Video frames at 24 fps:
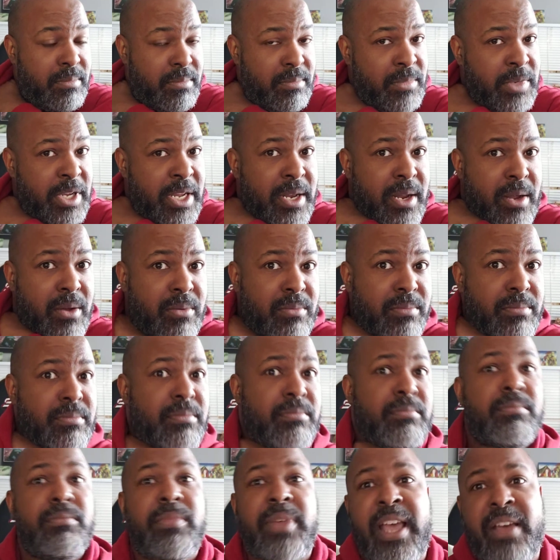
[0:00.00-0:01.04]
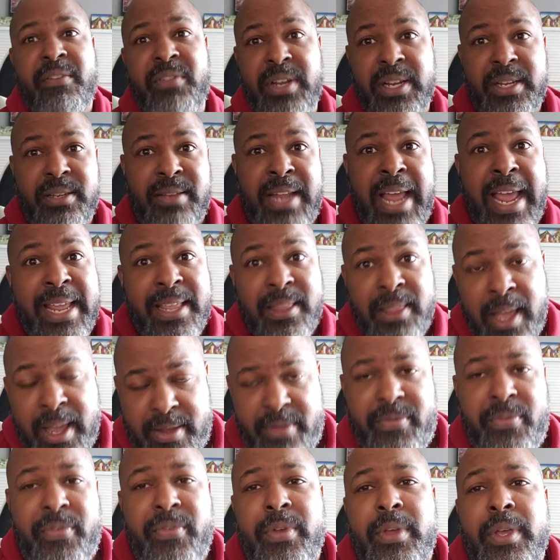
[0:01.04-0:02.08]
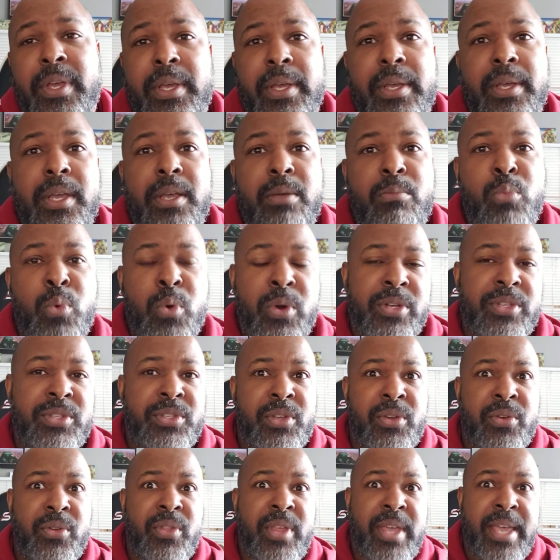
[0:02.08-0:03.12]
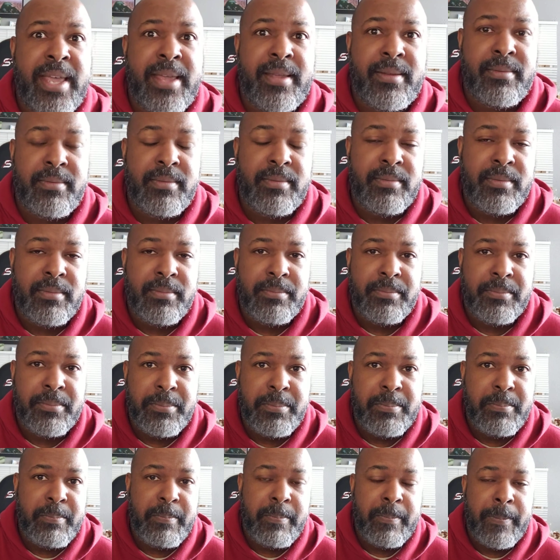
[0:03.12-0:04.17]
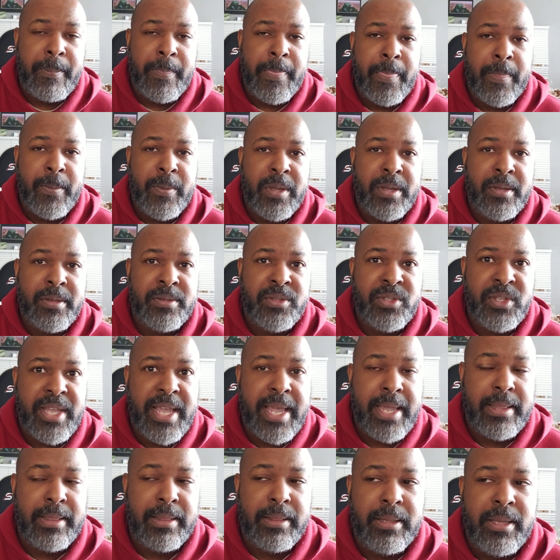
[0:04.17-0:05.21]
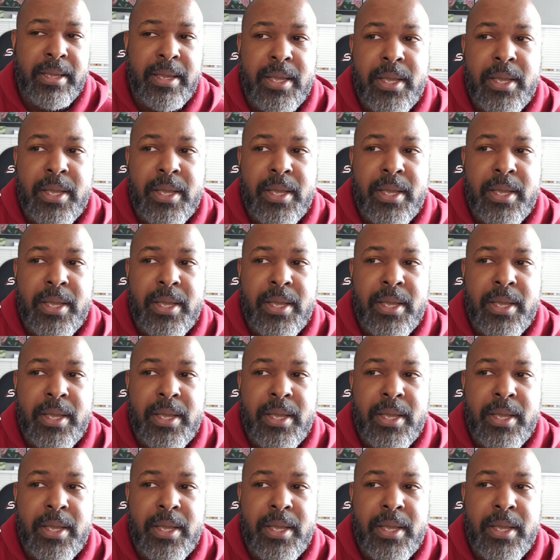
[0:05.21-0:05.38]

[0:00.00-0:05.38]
you know having a nightlife more so than Seattle.